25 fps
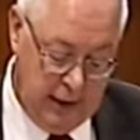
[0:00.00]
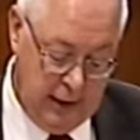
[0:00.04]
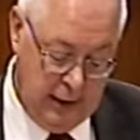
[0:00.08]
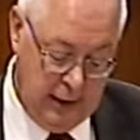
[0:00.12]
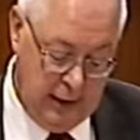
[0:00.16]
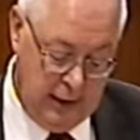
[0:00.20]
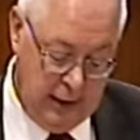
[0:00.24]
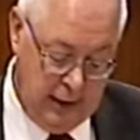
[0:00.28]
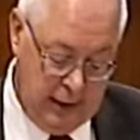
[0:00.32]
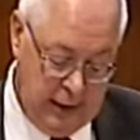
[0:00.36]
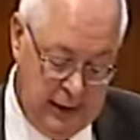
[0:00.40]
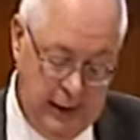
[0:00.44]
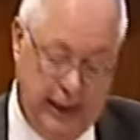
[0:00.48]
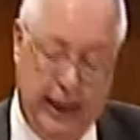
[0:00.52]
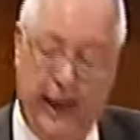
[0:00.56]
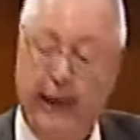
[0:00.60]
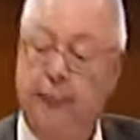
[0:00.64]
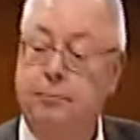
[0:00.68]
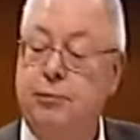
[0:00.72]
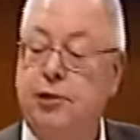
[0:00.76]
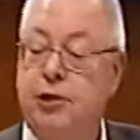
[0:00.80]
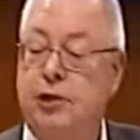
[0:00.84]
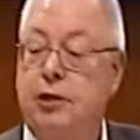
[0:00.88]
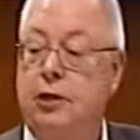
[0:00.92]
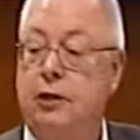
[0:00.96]
and steps
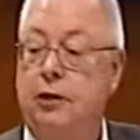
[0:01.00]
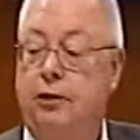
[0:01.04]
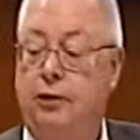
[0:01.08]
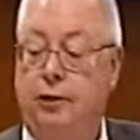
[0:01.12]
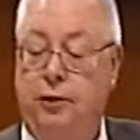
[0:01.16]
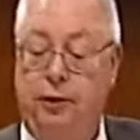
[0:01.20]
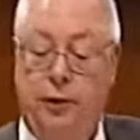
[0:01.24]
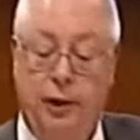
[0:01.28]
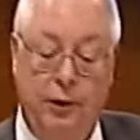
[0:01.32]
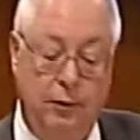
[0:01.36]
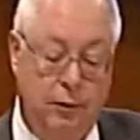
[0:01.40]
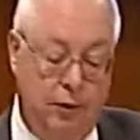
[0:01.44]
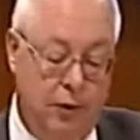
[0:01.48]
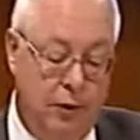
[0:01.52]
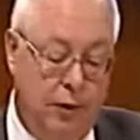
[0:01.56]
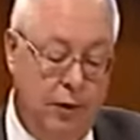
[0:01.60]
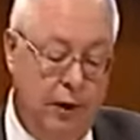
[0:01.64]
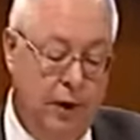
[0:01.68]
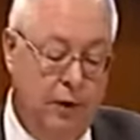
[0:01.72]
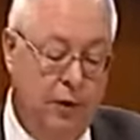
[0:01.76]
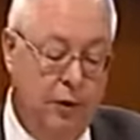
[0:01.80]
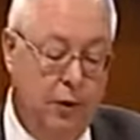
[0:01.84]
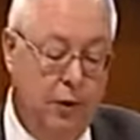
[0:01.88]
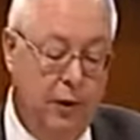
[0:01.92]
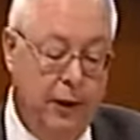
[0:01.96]
throughout the
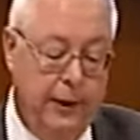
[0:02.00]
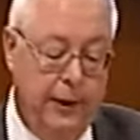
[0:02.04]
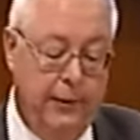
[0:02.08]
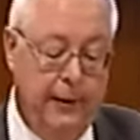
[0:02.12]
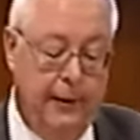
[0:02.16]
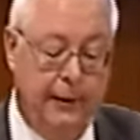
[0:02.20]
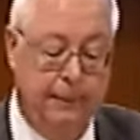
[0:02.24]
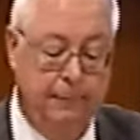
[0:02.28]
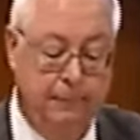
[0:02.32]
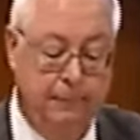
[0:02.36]
authority.